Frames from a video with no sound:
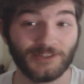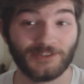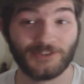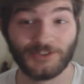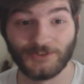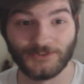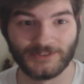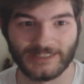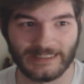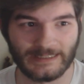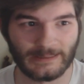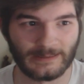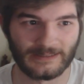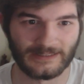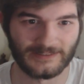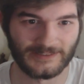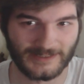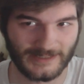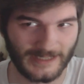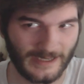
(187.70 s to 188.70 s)
the 2 teeth
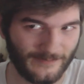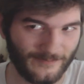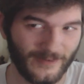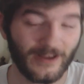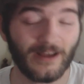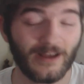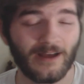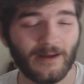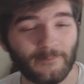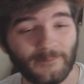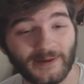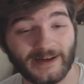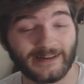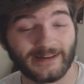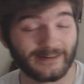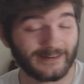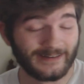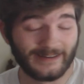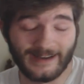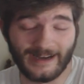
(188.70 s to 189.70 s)
and stuff.
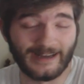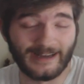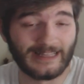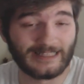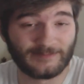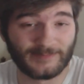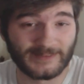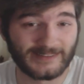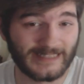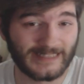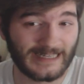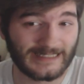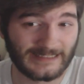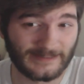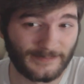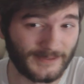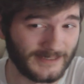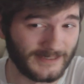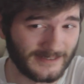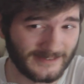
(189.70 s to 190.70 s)
But that's besides the point.